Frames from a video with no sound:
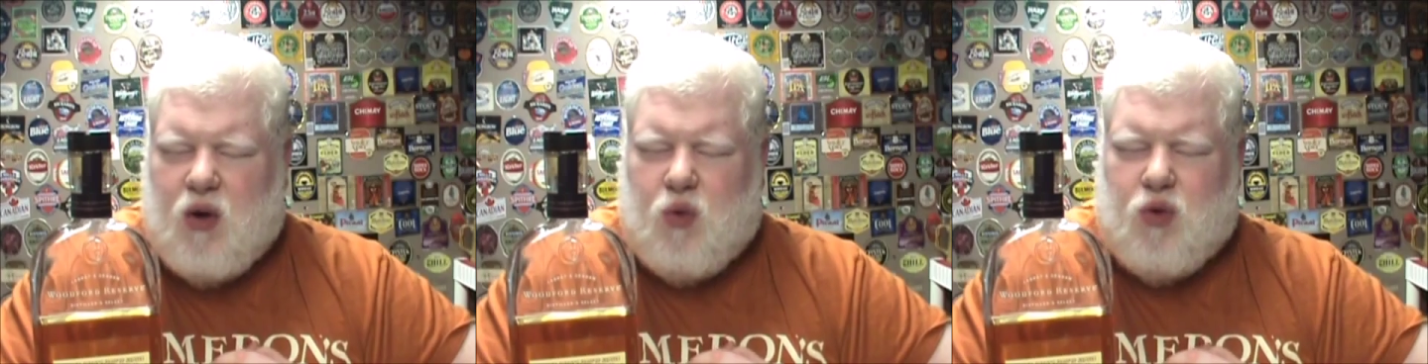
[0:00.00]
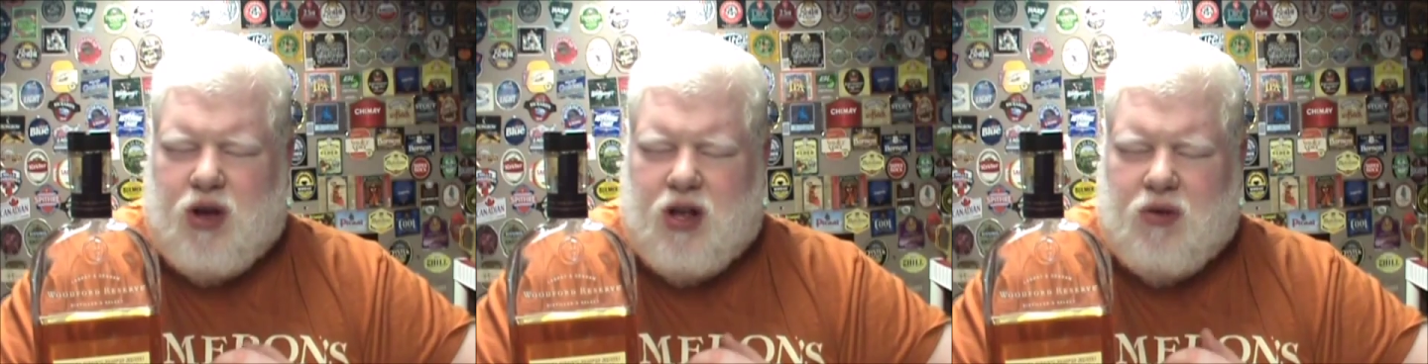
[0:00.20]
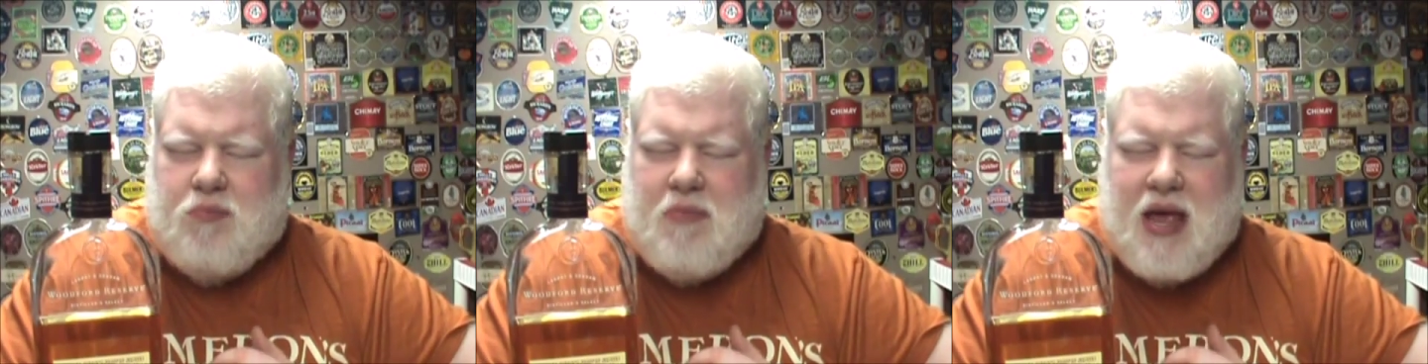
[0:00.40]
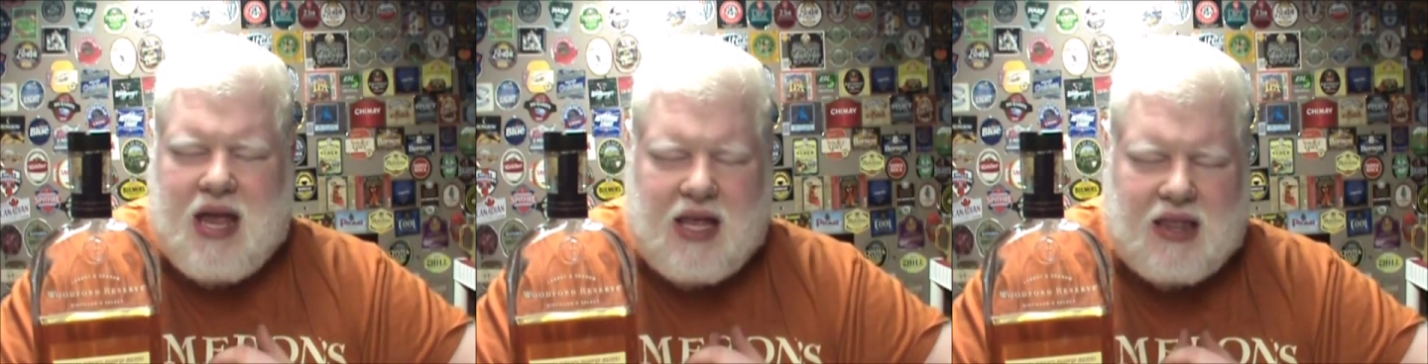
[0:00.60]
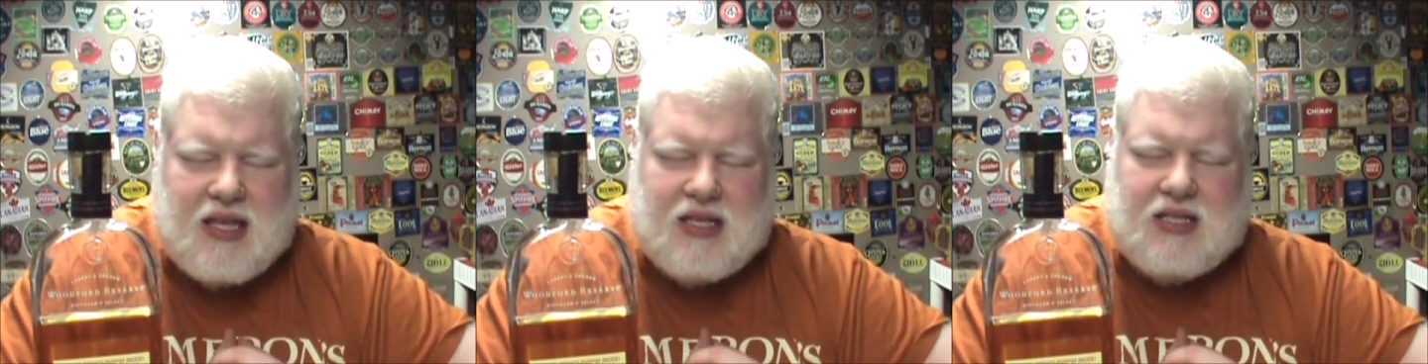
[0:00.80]
will
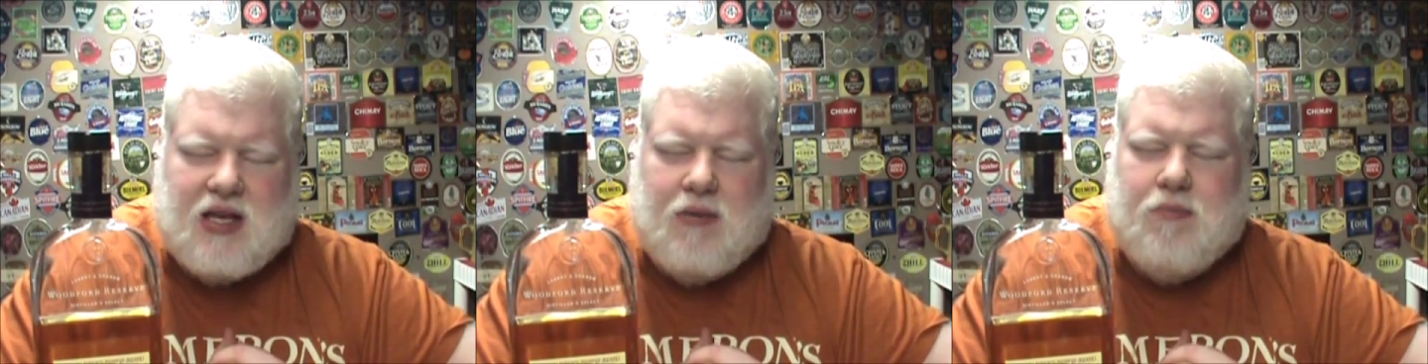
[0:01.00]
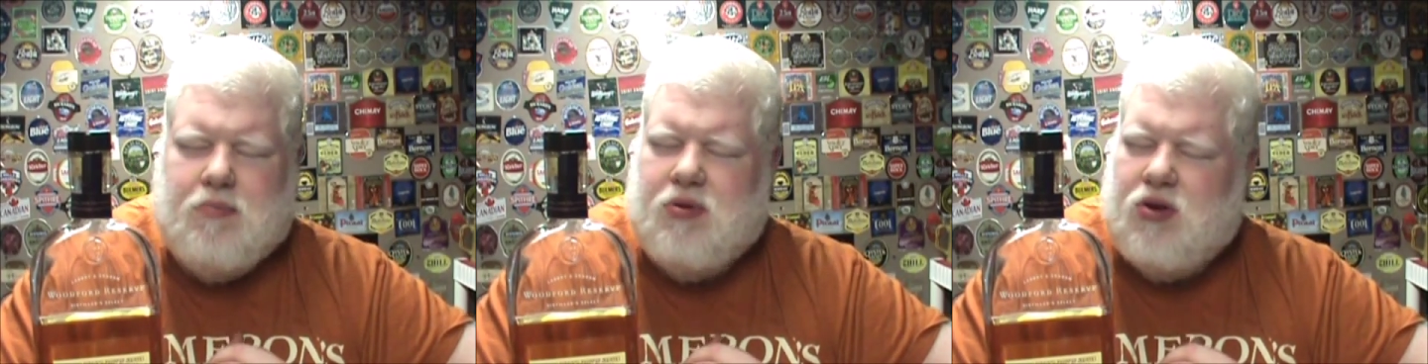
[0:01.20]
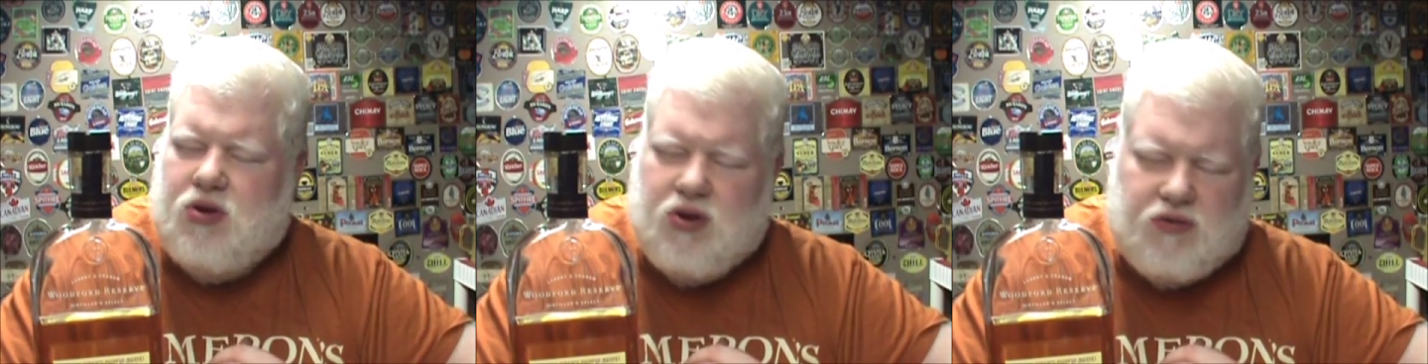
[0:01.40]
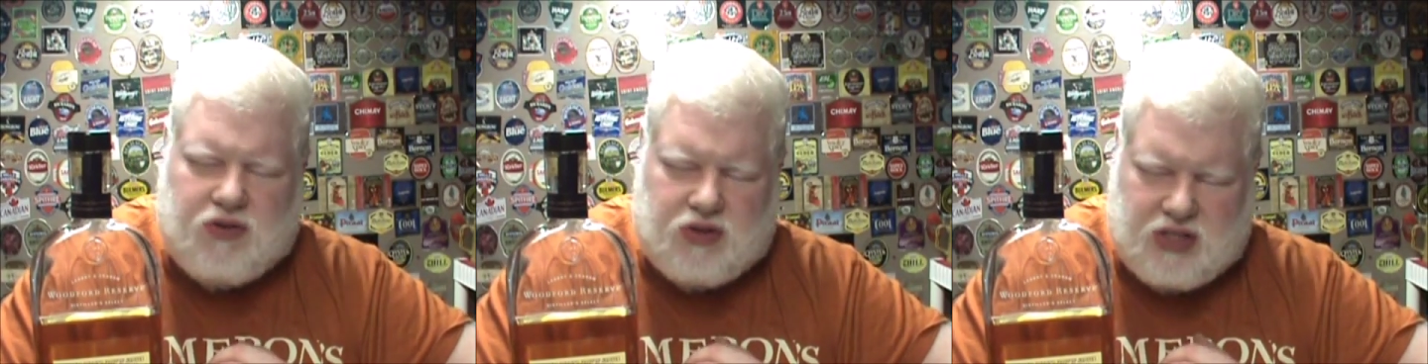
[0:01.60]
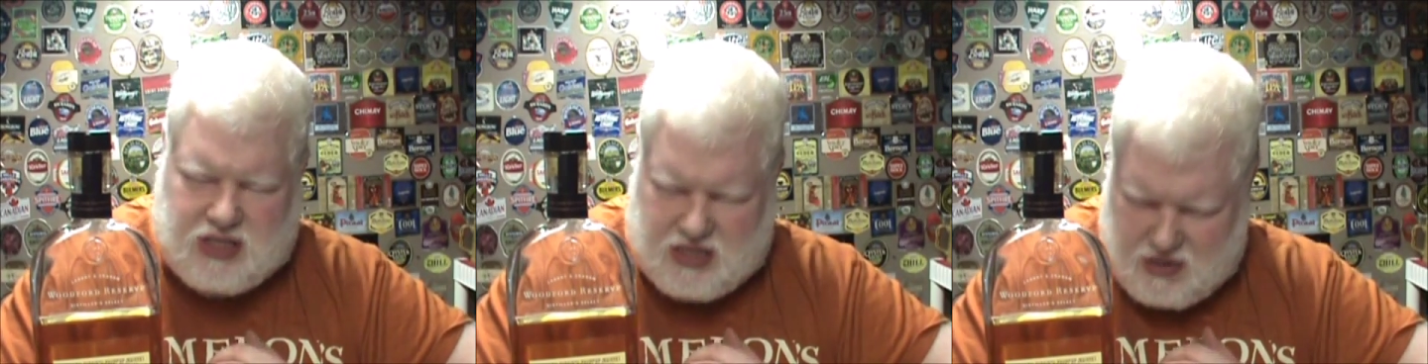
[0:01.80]
make this a
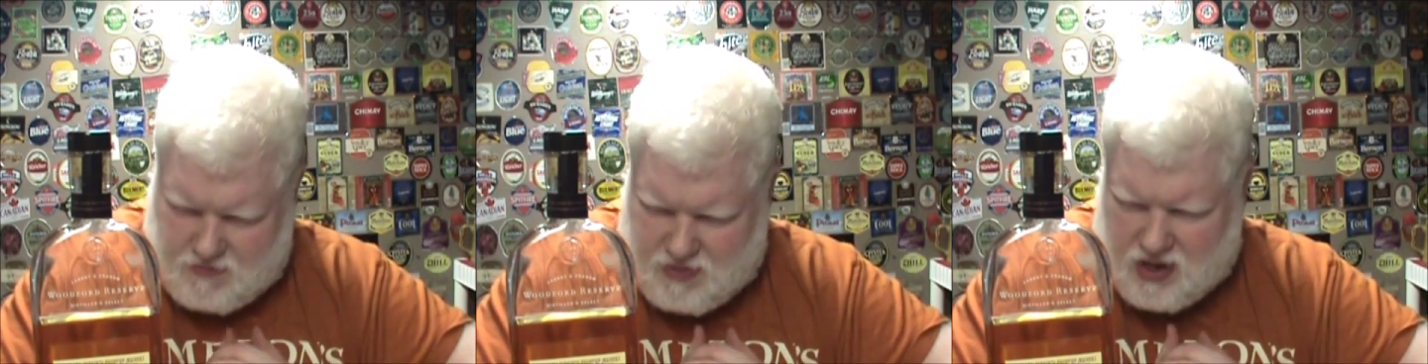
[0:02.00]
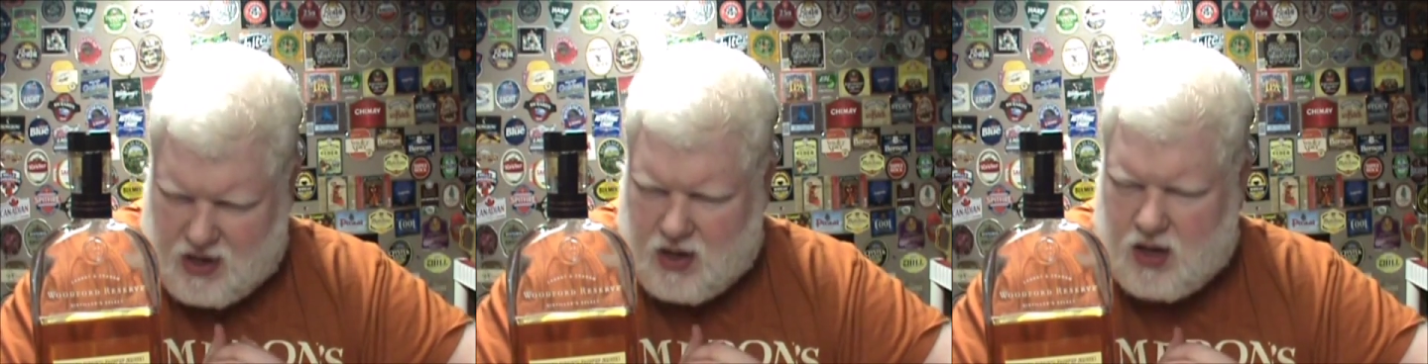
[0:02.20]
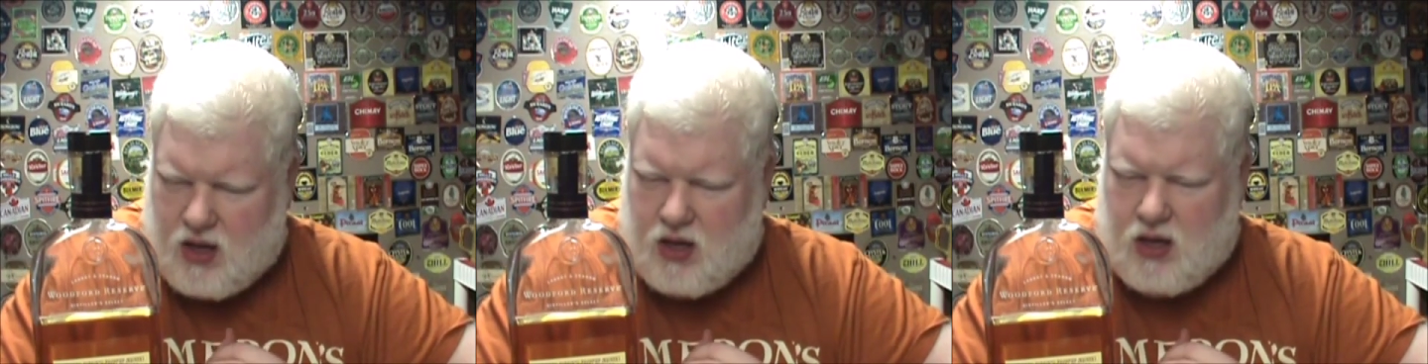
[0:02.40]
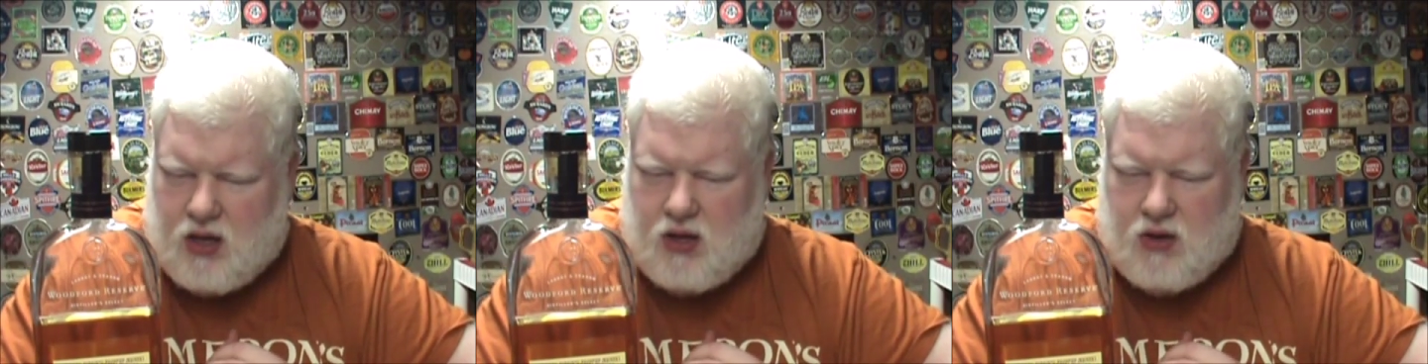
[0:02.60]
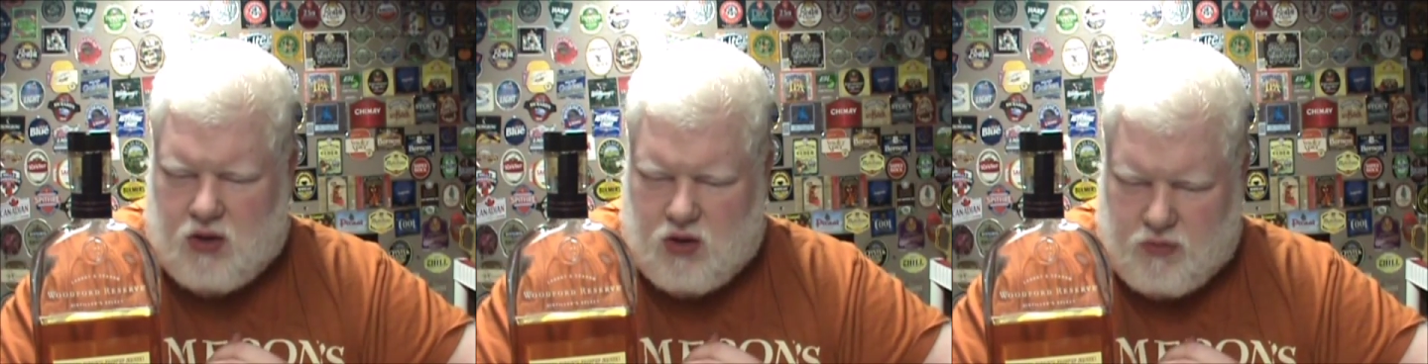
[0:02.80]
beautiful sipping
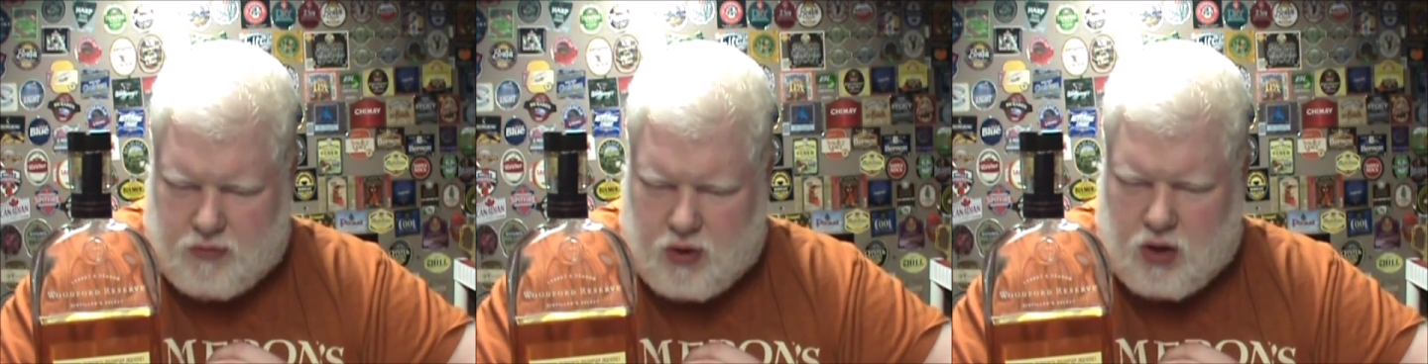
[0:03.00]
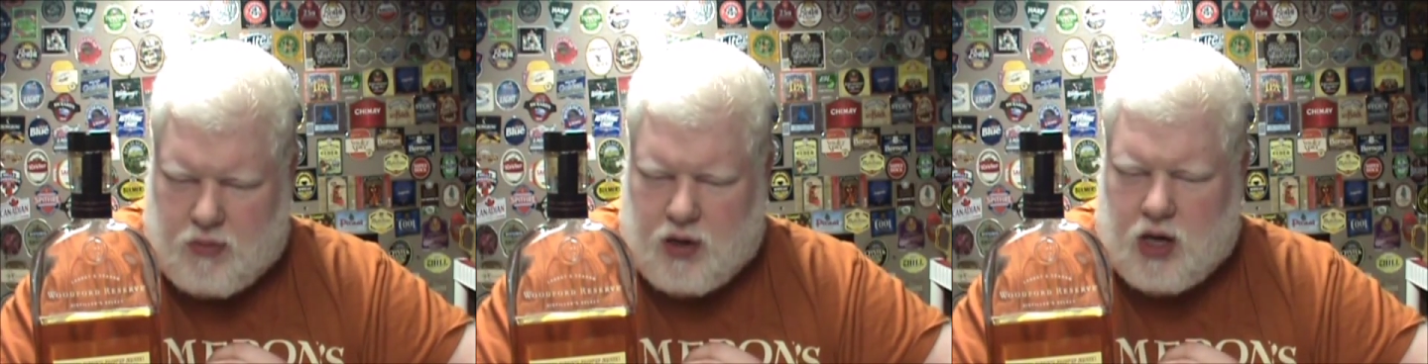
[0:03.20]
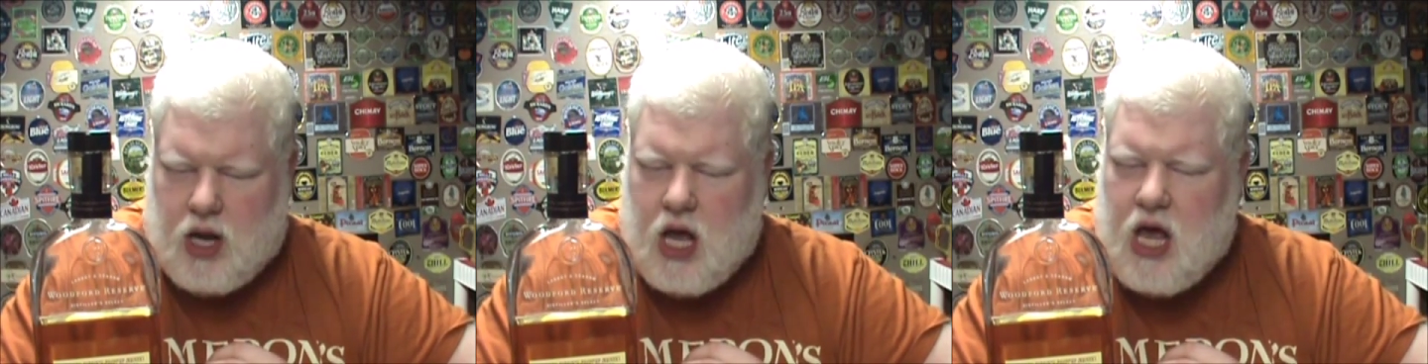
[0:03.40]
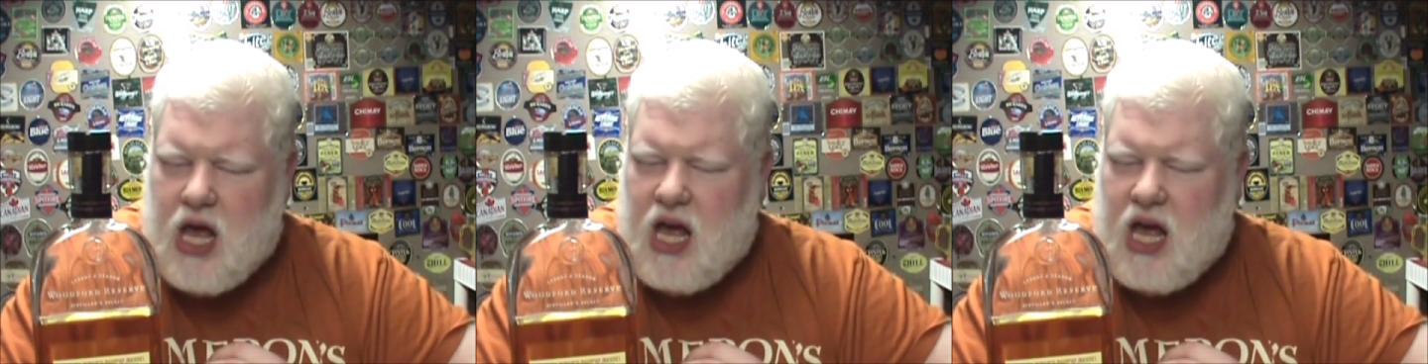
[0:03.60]
bourbon.